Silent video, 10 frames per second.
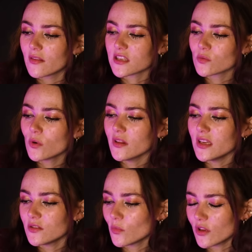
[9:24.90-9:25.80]
There's one of
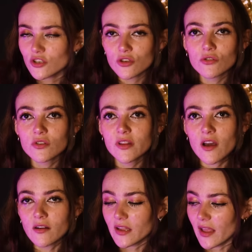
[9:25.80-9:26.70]
the children in the
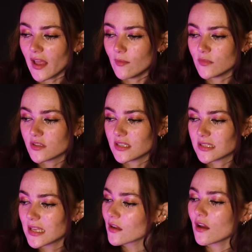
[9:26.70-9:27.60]
Hunger Games,
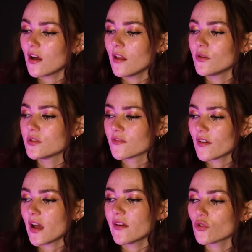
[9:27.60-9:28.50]
this little girl who
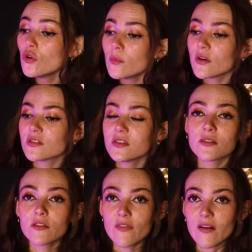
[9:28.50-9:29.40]
survived almost
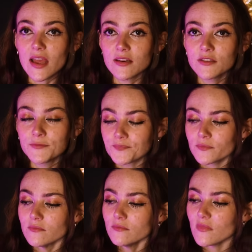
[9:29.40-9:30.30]
until the very end.
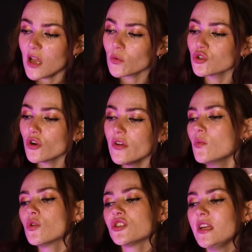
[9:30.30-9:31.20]
I will show you what